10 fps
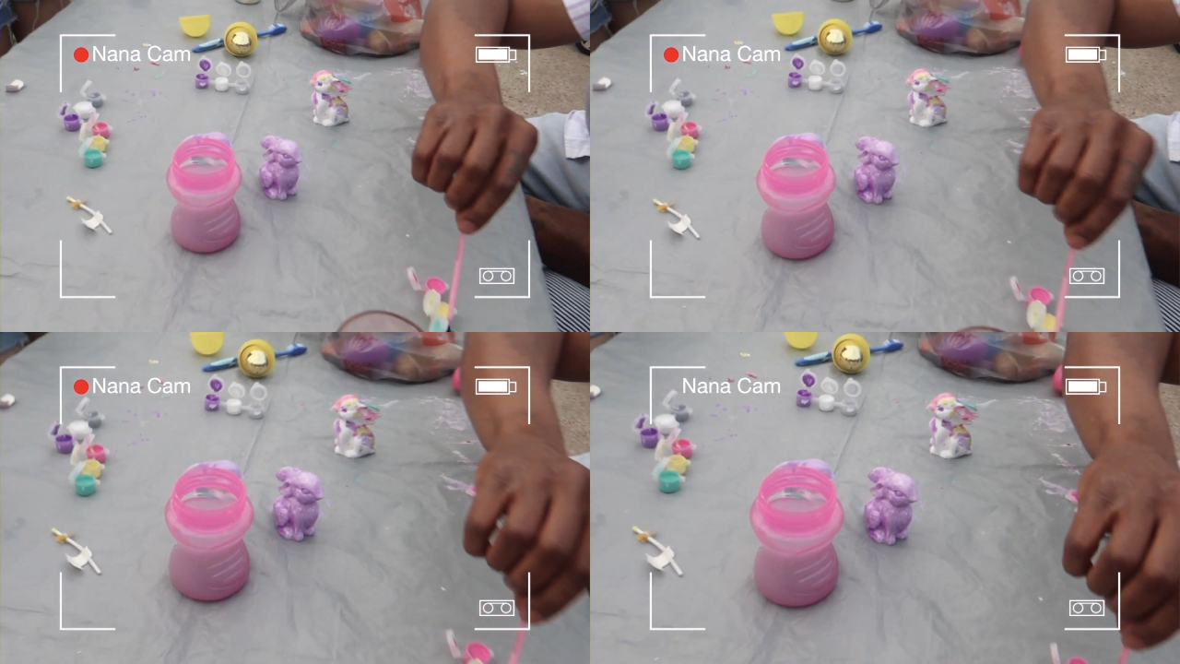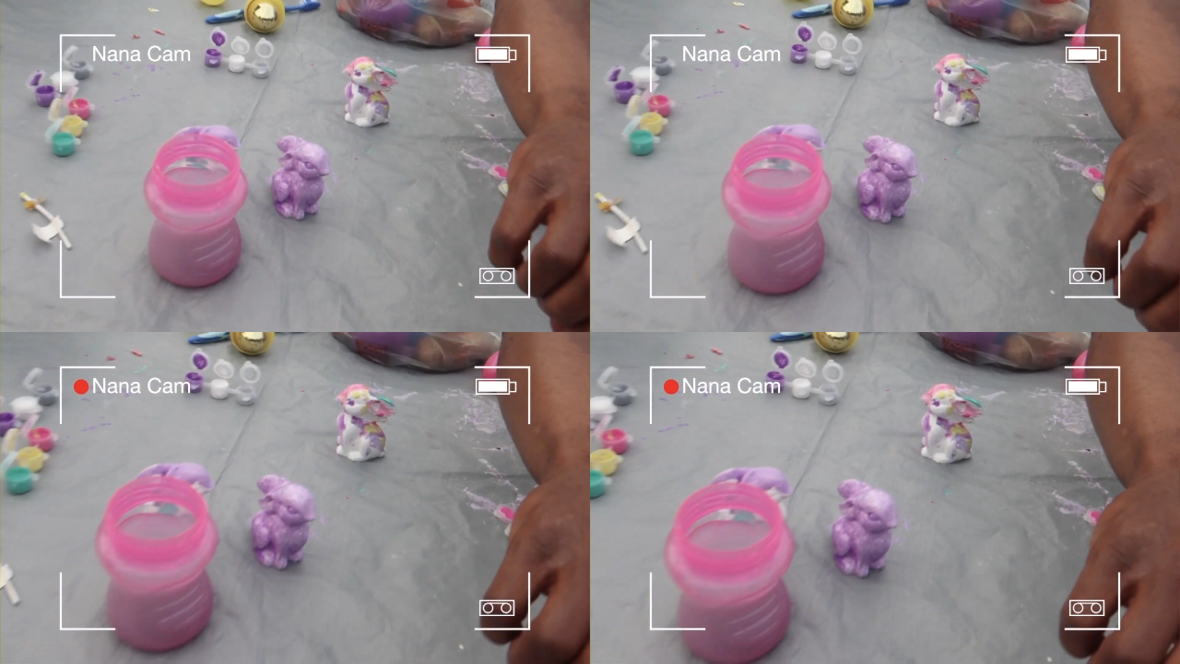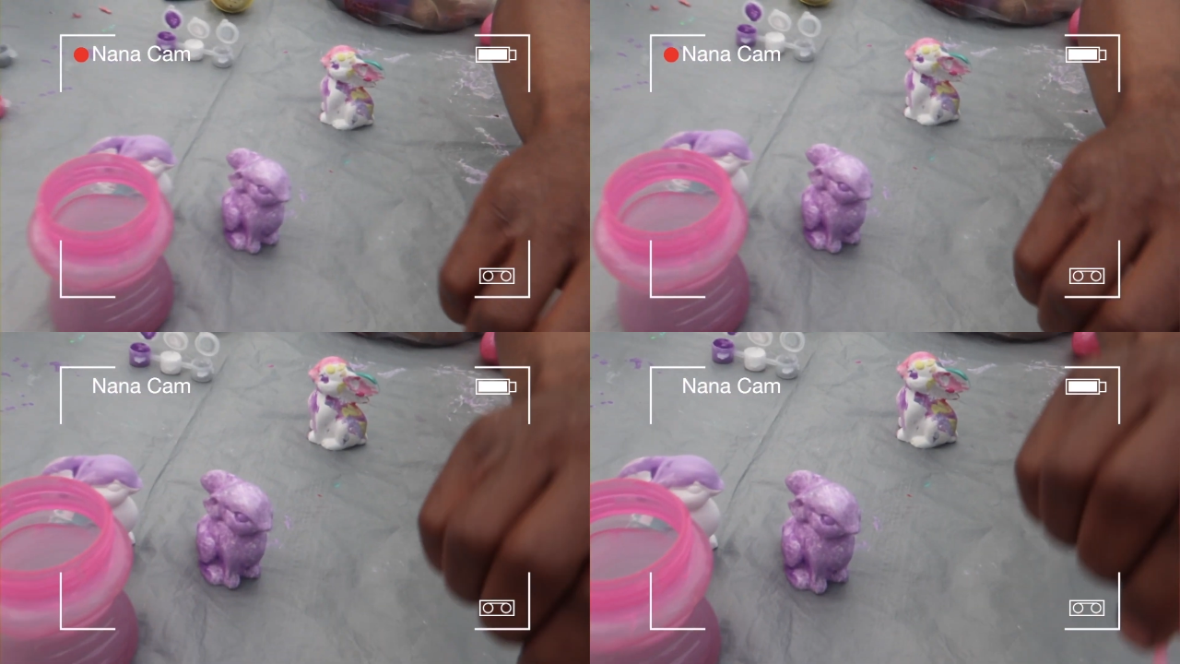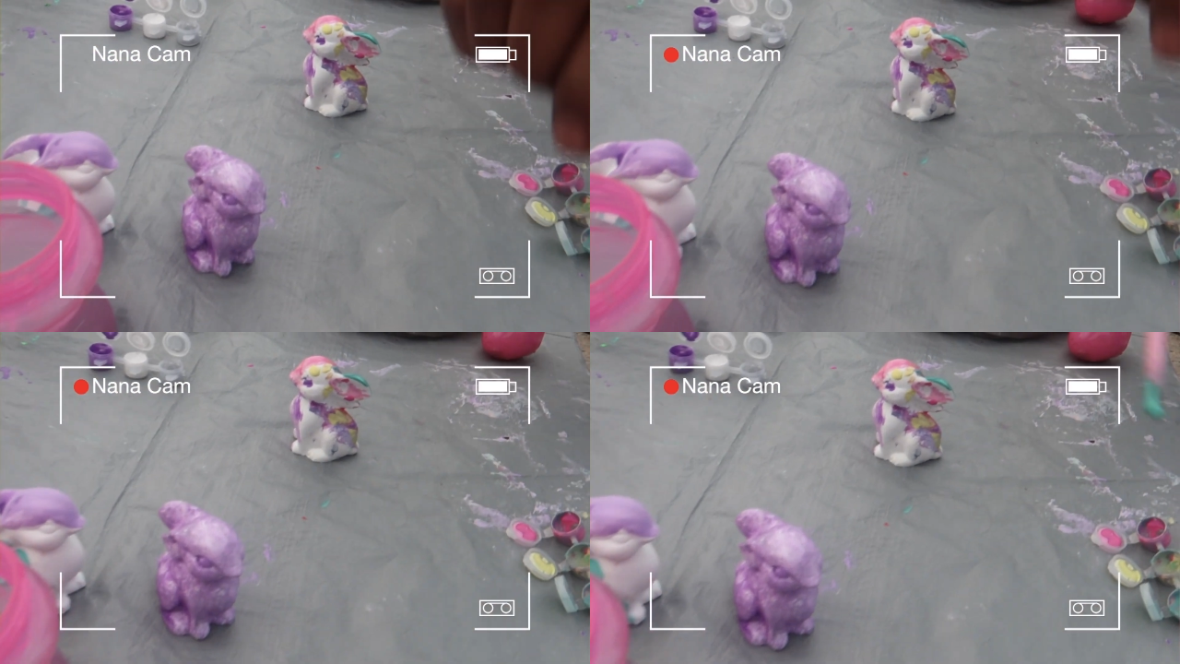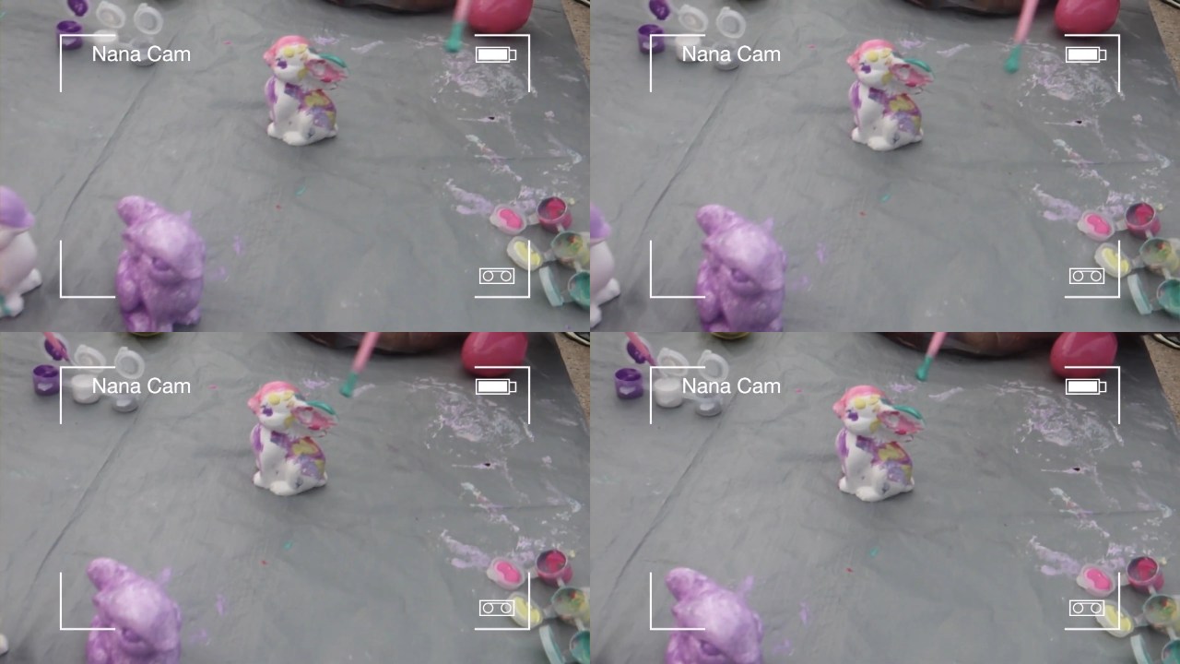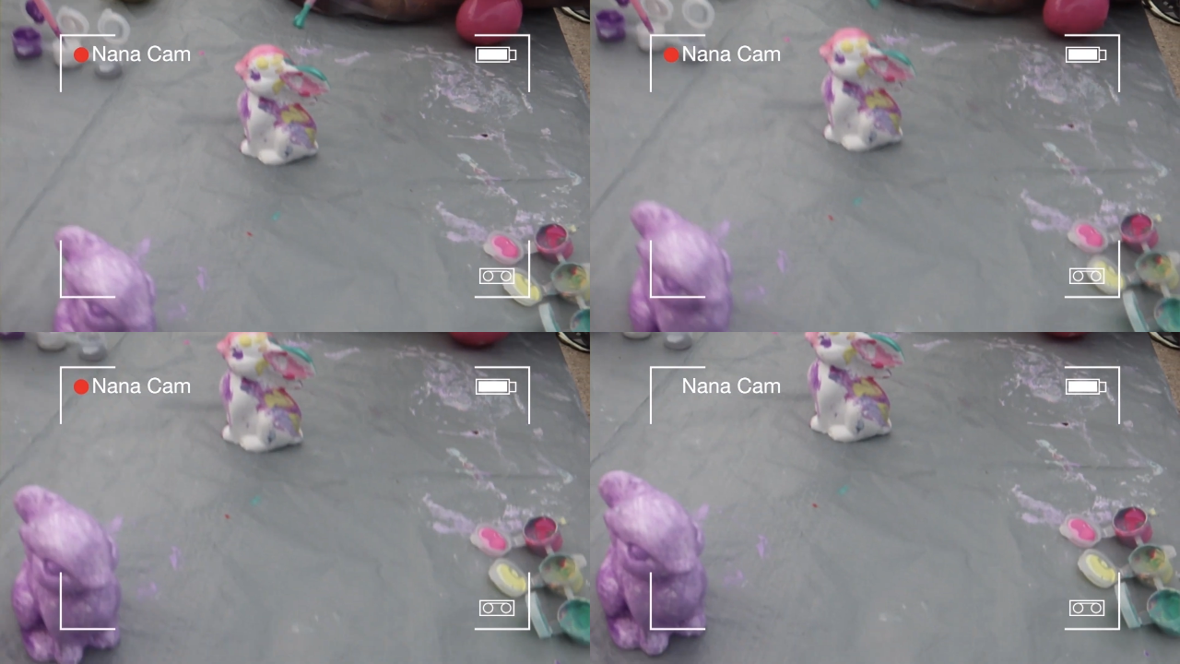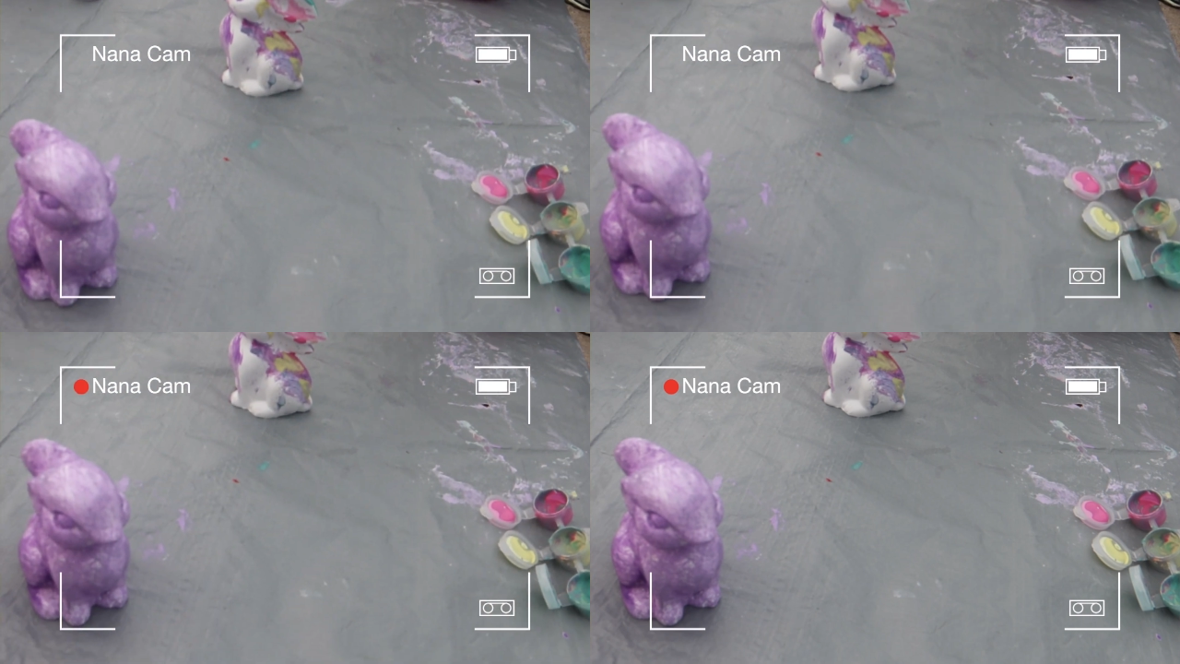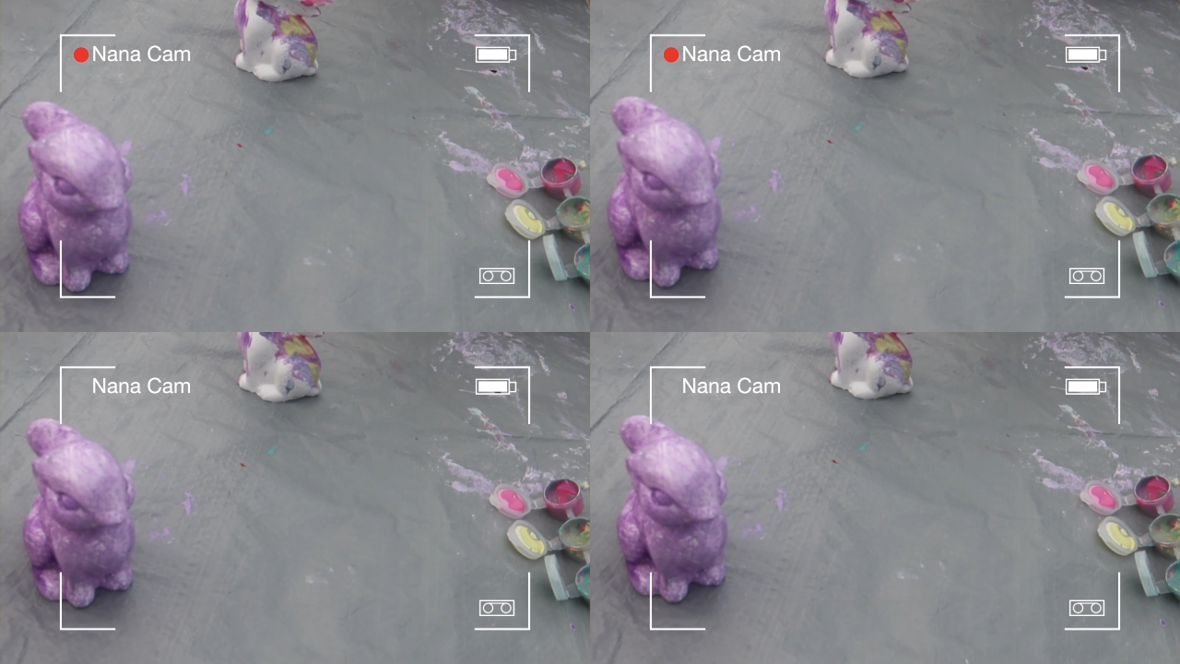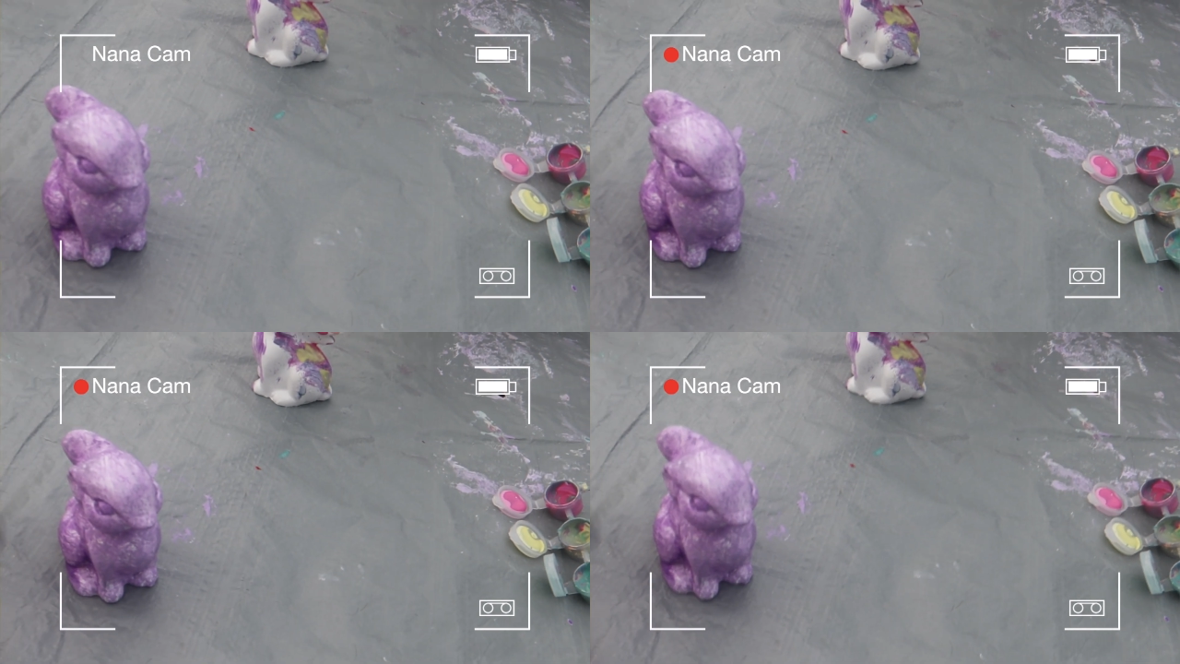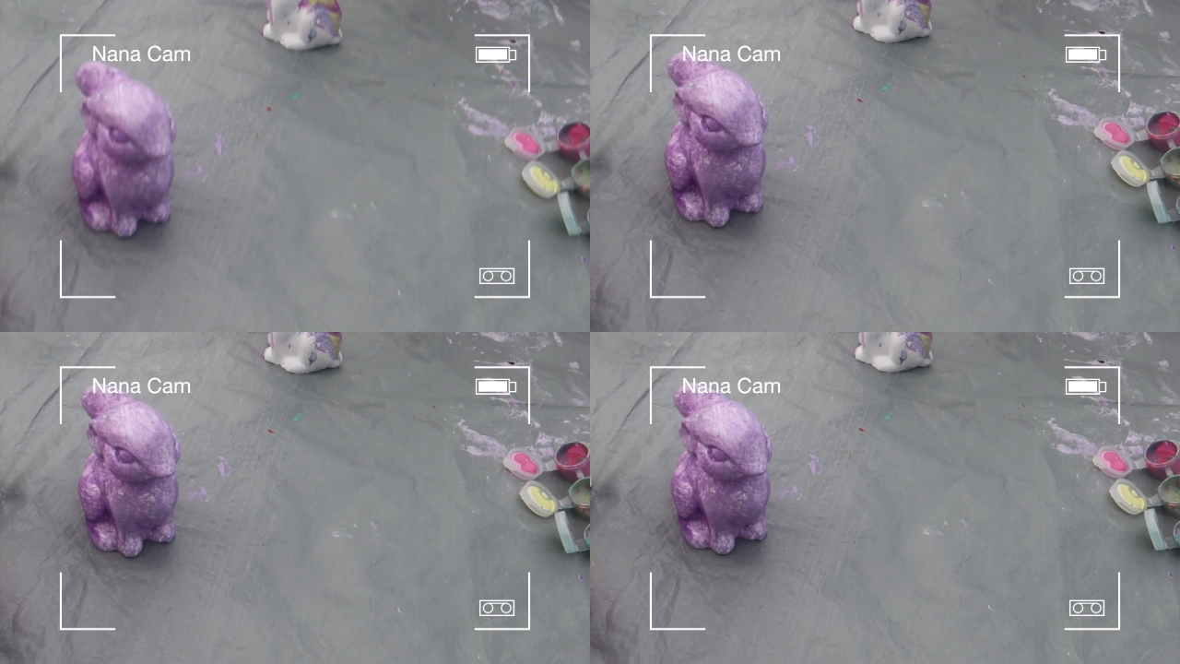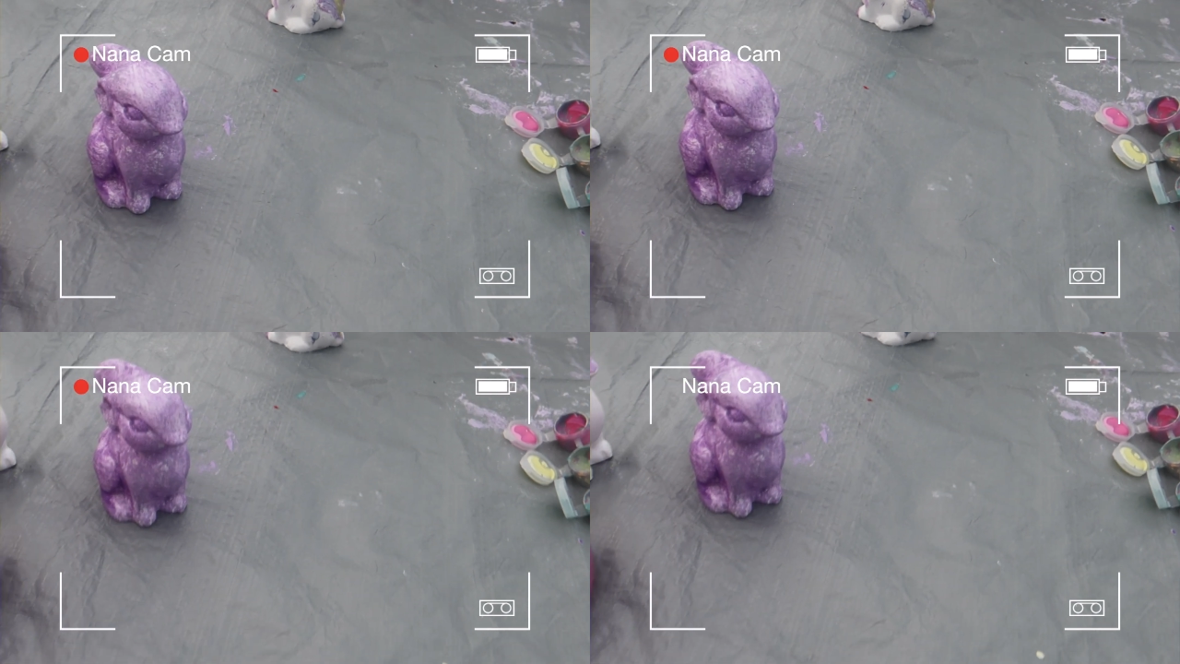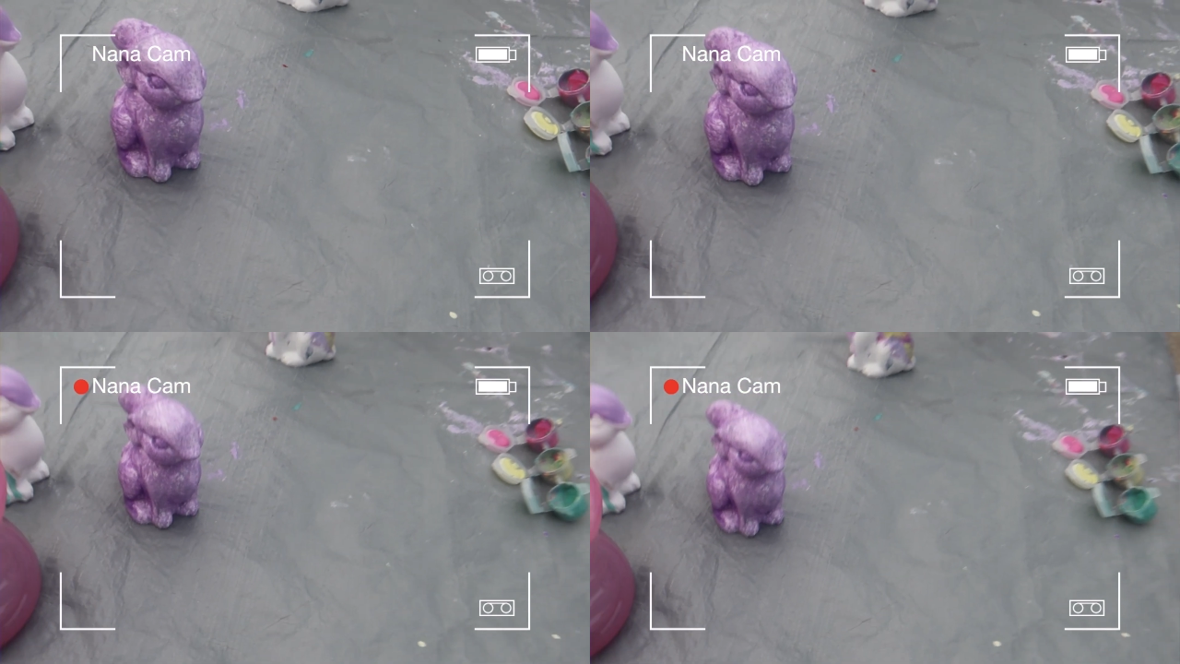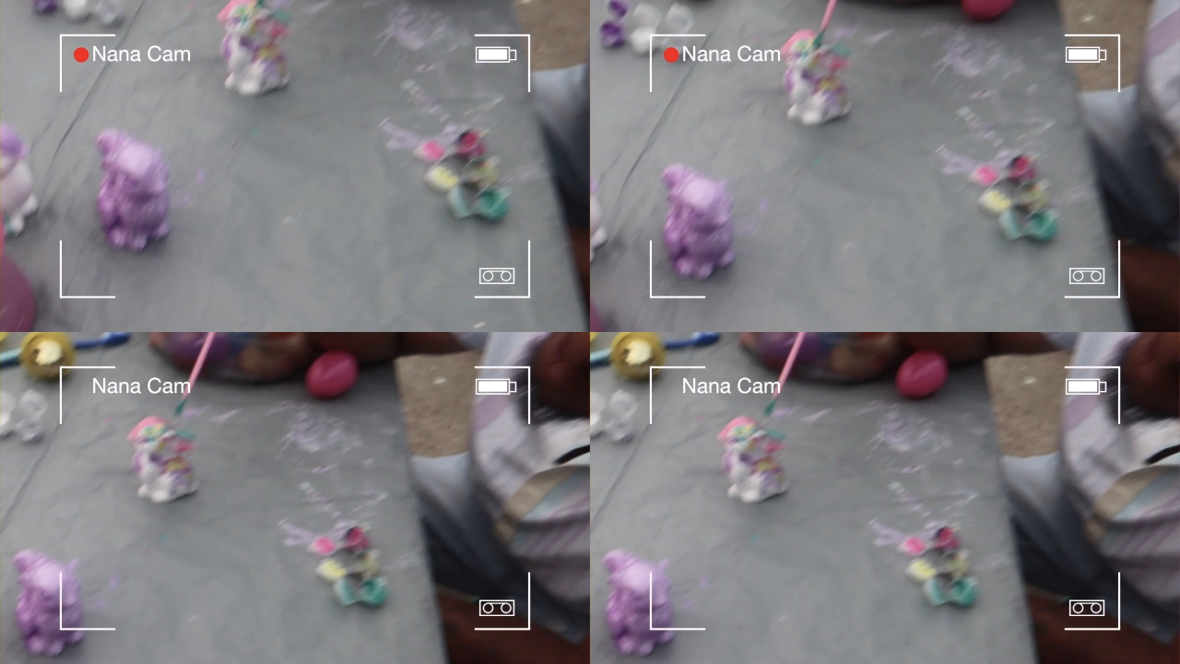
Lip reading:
No face is visible, so there are no lips to read.